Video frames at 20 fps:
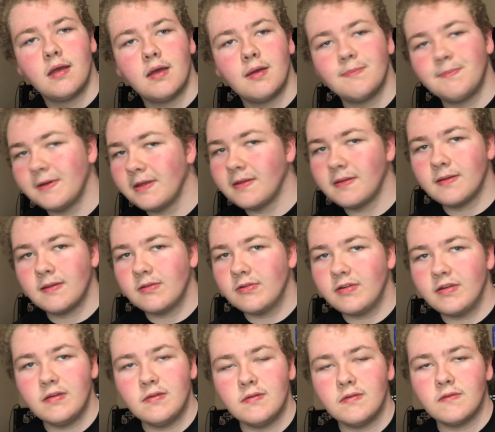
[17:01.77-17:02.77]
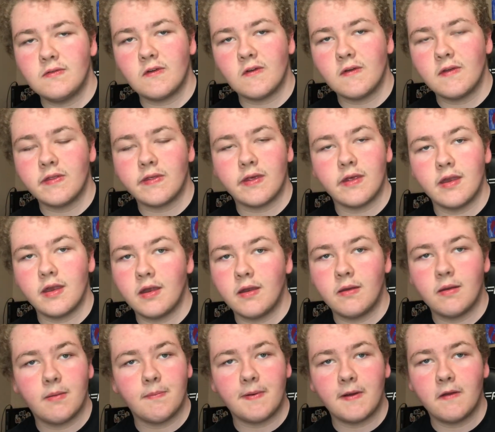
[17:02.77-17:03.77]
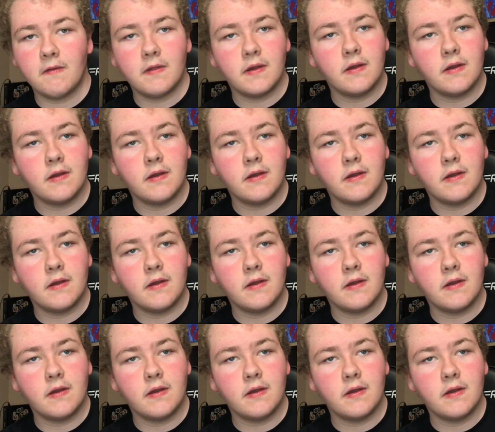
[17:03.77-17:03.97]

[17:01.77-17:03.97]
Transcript: But she joins in and apparently